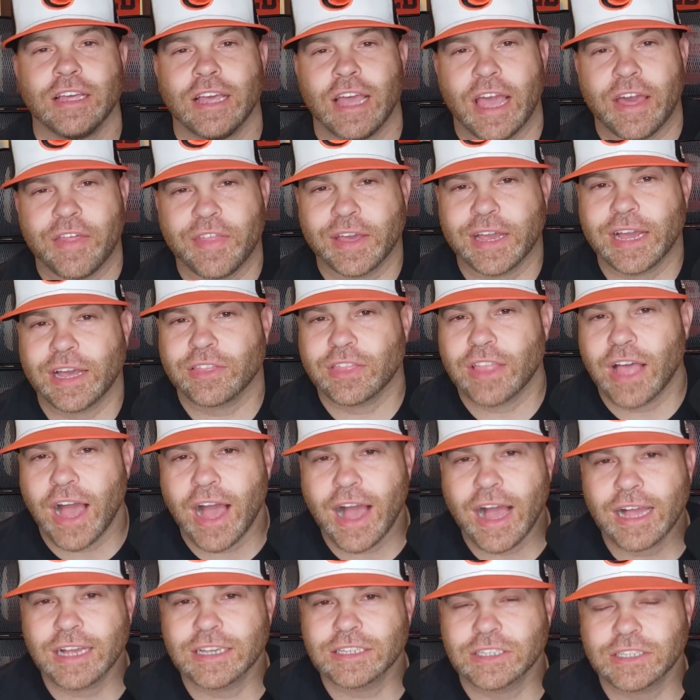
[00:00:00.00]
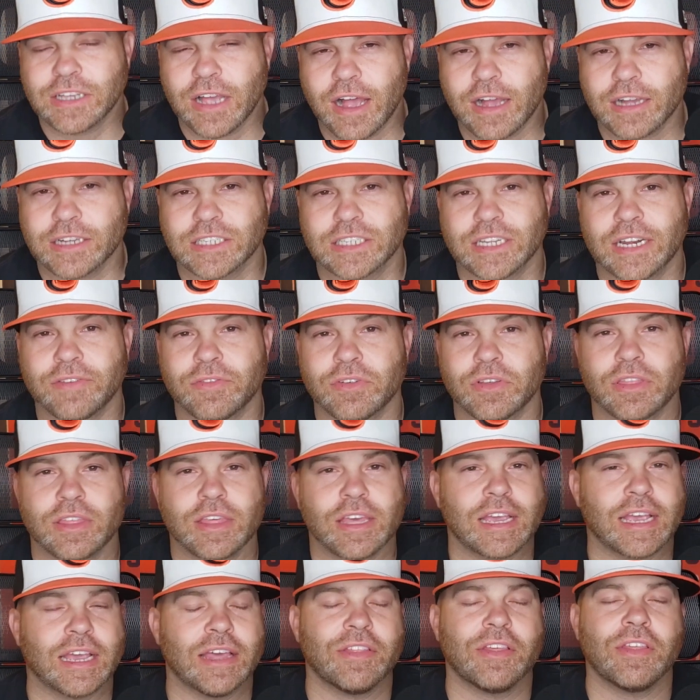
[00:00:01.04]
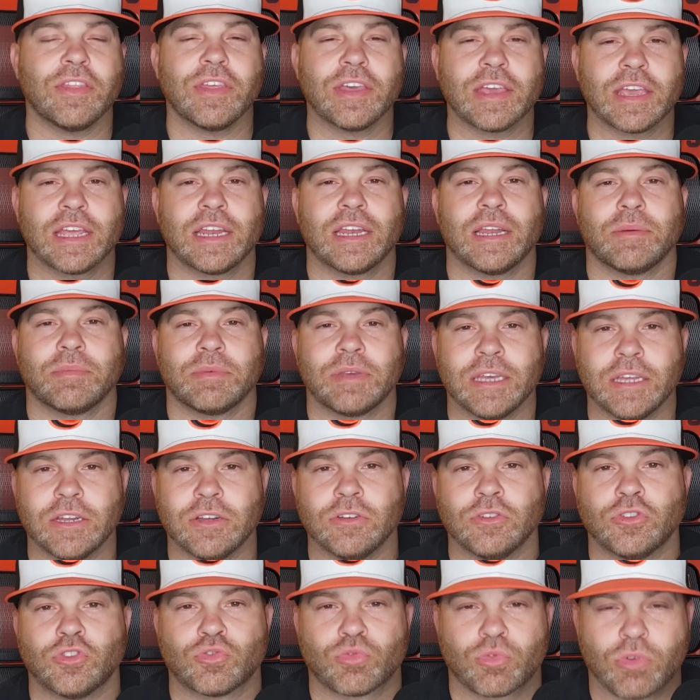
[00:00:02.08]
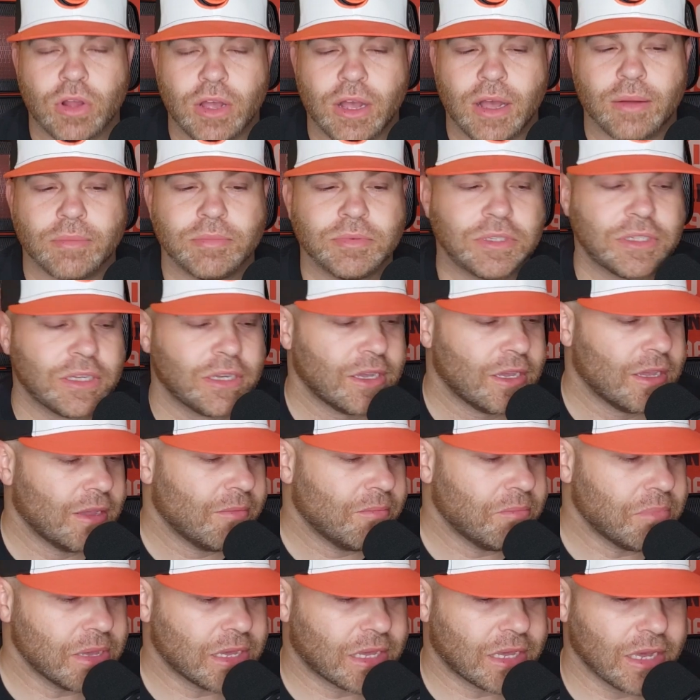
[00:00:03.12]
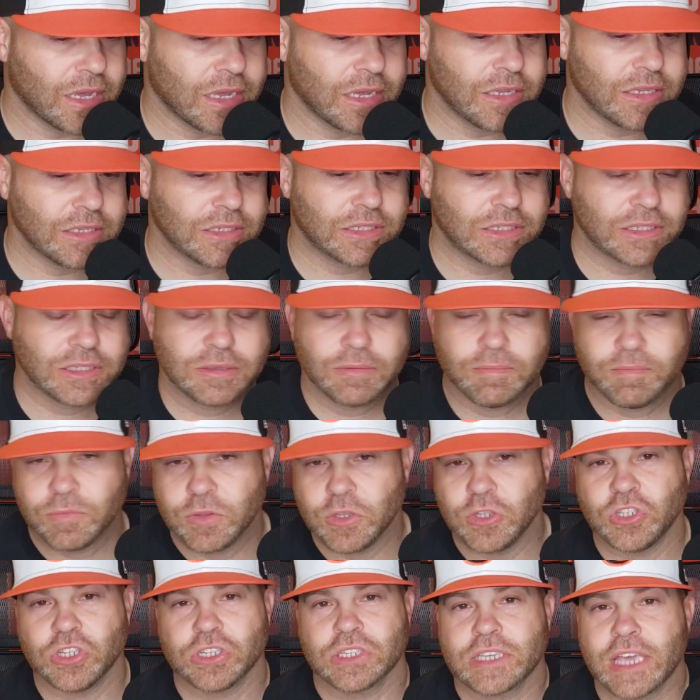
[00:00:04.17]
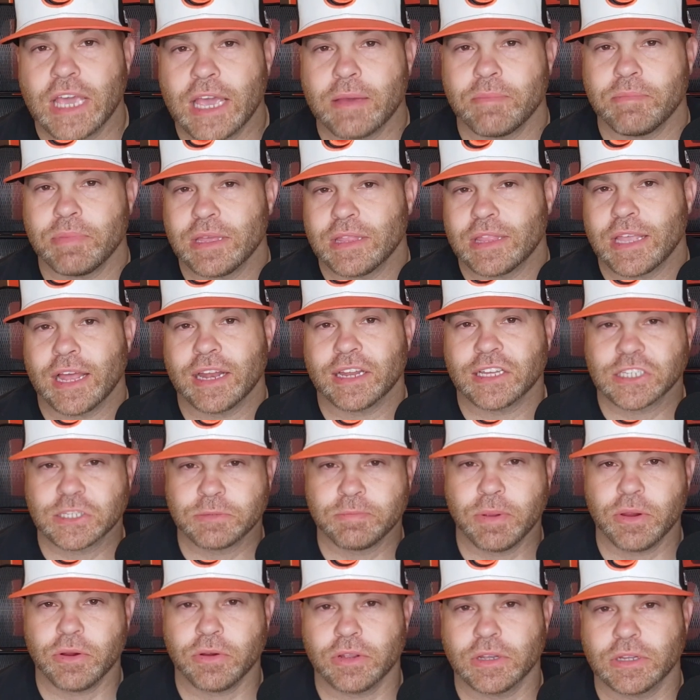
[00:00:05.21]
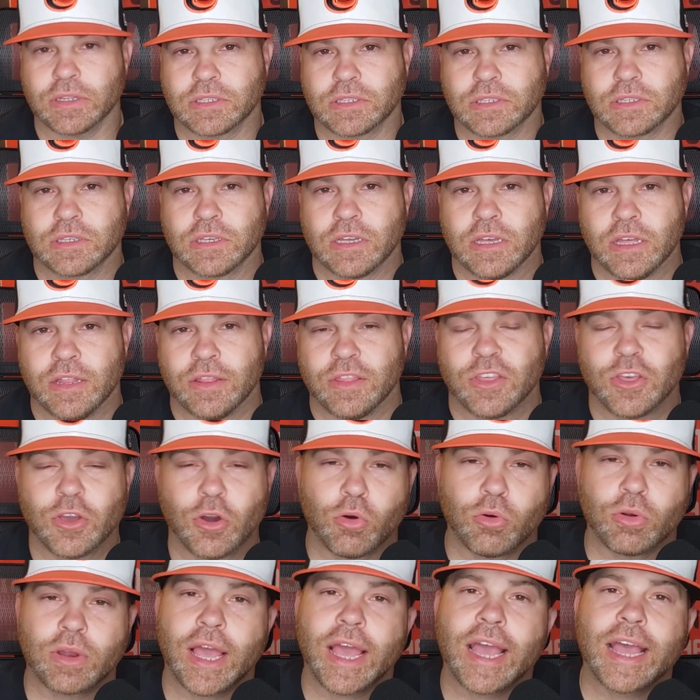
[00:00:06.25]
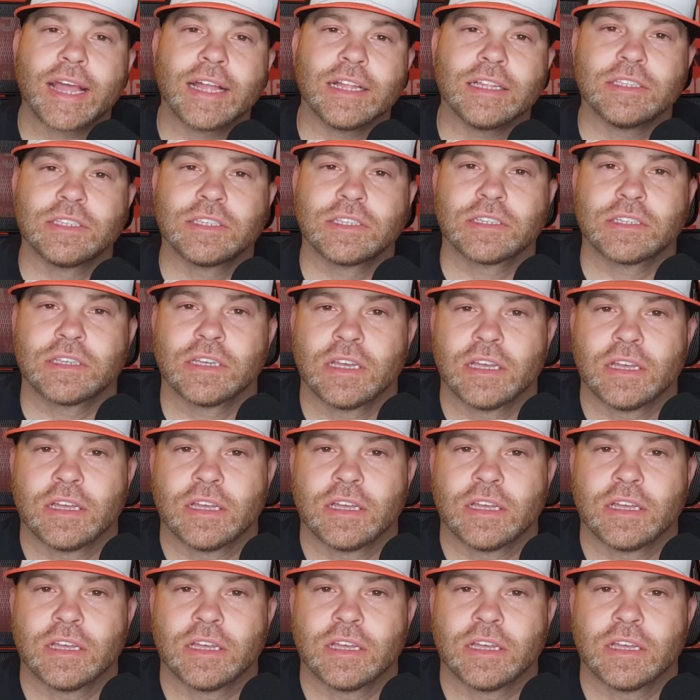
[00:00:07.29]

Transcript: and they got the high socks and everything, and then they end up getting drubbed because you just can't beat that experience. The old heads,